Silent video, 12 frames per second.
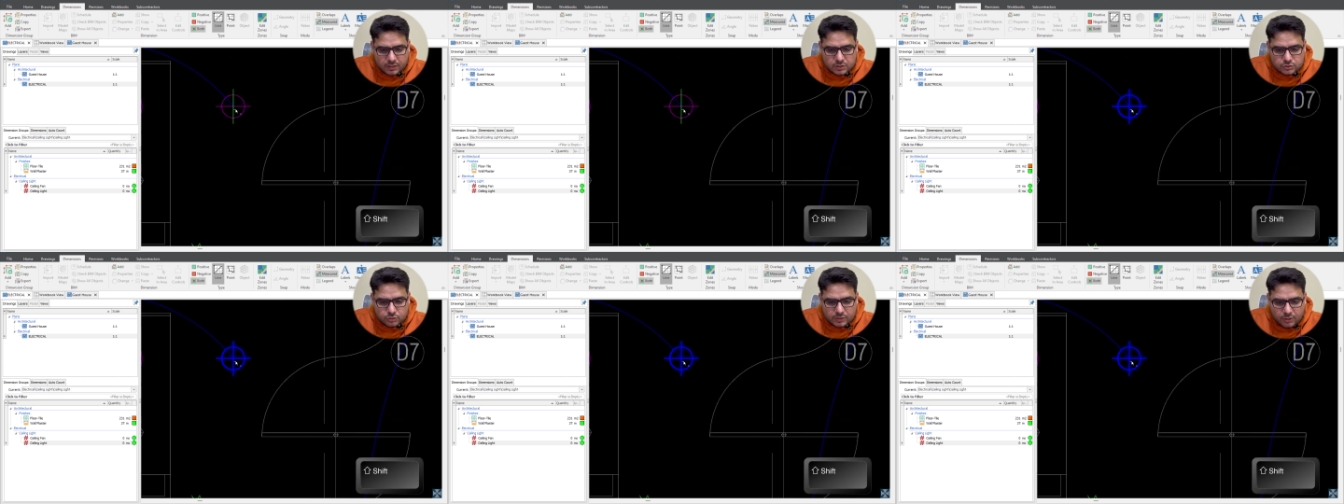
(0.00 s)

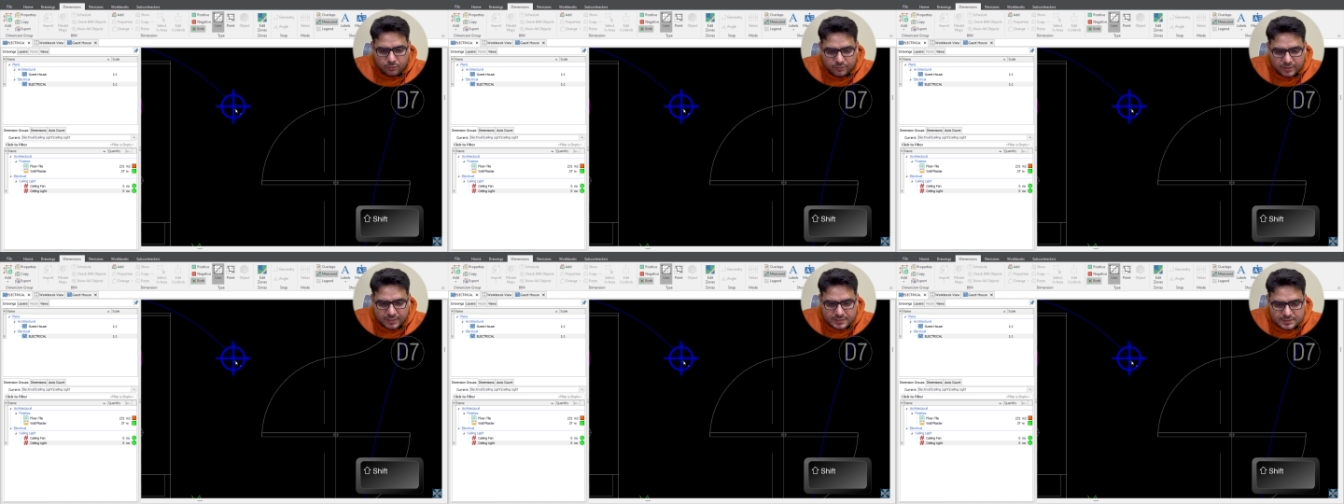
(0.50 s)
So now we
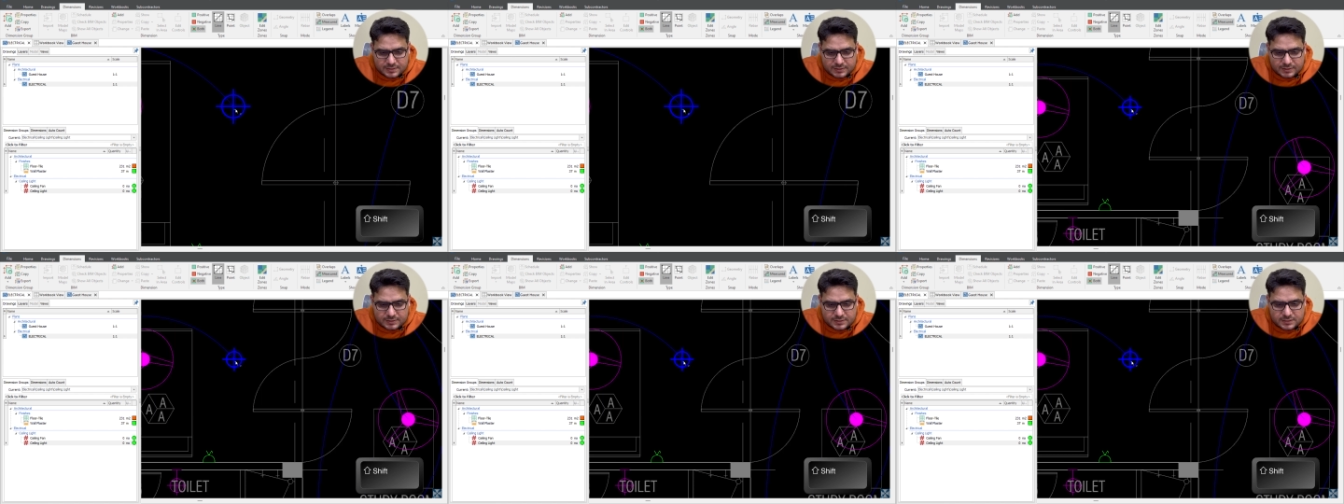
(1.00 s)
can see
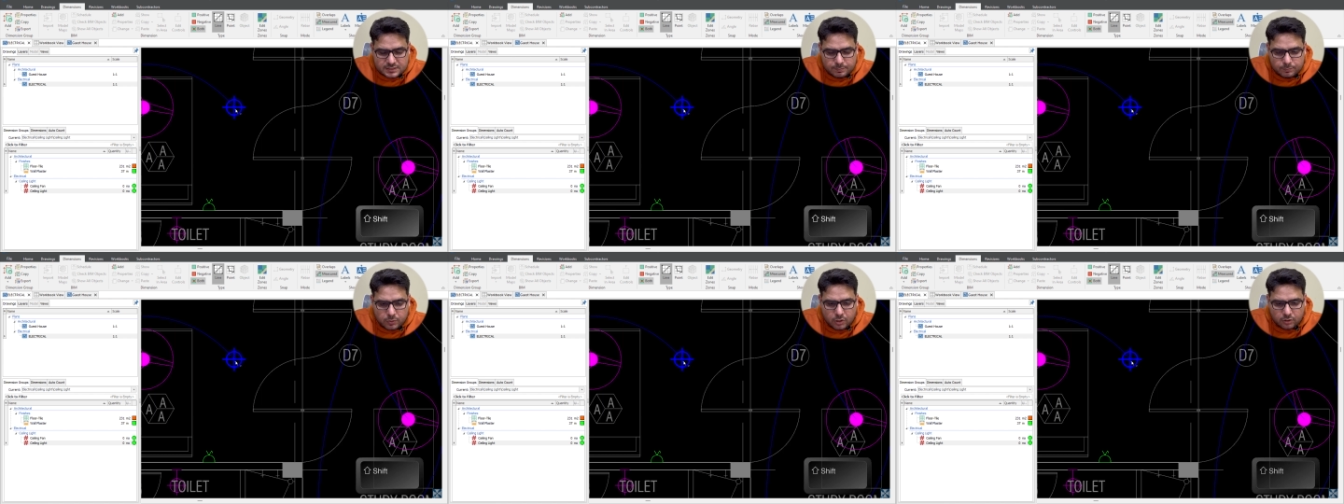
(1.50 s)
that this is a
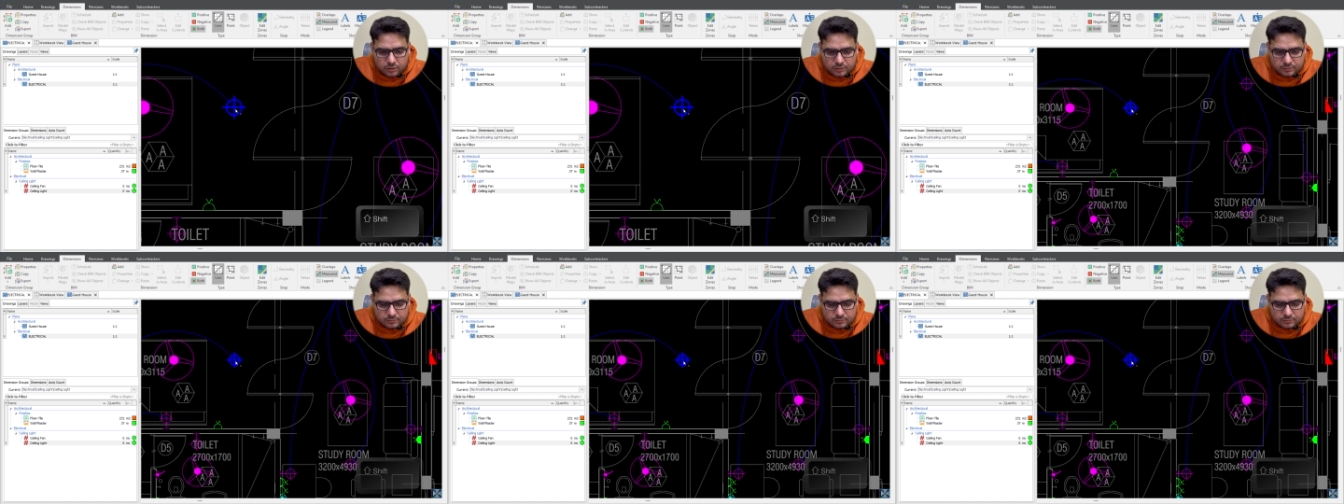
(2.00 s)
block